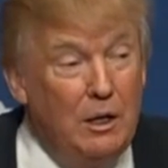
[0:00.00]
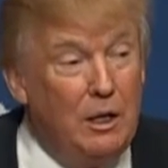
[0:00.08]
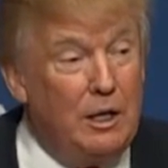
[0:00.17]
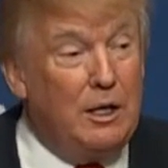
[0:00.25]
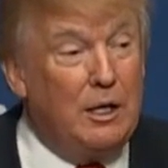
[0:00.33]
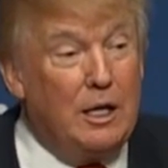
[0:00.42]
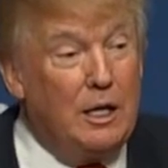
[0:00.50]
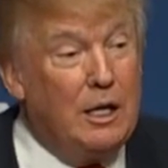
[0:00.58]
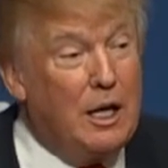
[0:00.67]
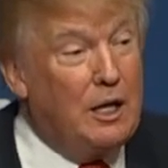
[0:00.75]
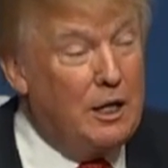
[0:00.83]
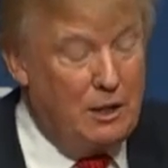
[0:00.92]
Ay,
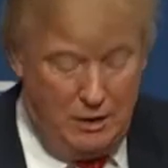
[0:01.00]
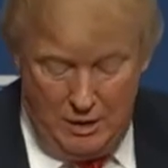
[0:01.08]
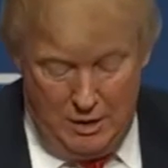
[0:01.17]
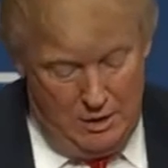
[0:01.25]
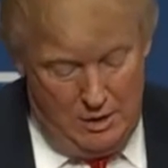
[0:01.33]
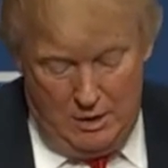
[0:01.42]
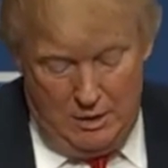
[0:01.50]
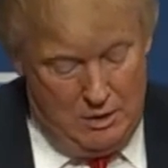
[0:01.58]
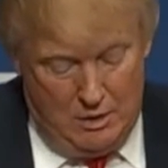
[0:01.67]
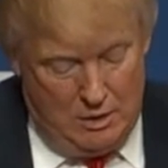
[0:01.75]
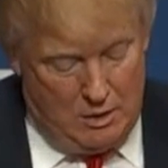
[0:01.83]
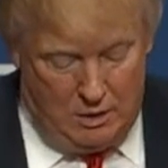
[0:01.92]
ay, ay.
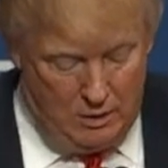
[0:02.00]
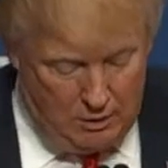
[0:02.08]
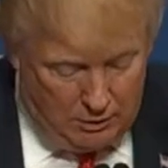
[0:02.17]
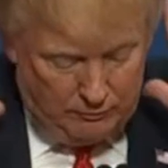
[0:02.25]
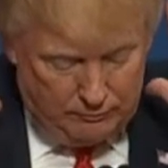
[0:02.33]
Oh.